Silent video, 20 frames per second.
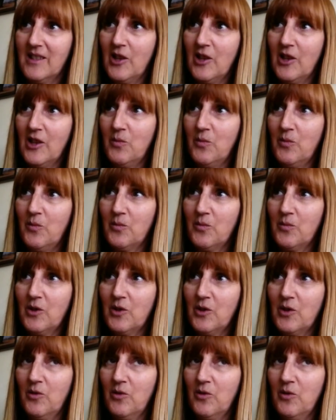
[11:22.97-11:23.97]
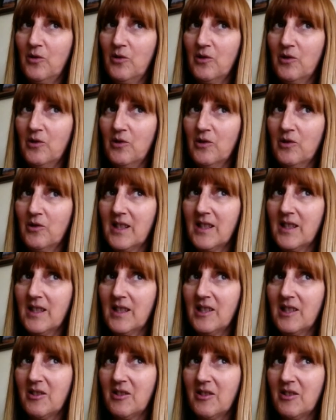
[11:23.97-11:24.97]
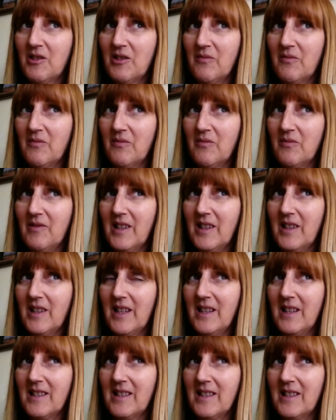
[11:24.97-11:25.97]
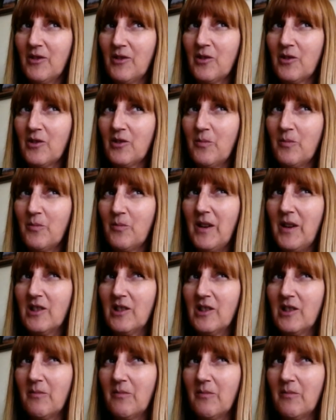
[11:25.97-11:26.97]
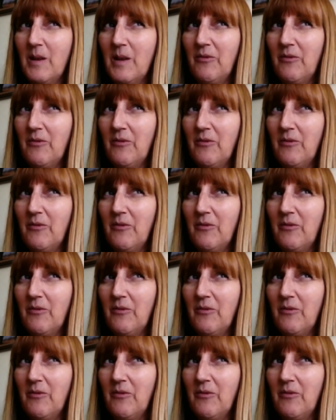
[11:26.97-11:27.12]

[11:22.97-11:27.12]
so towards difficult to remember actually,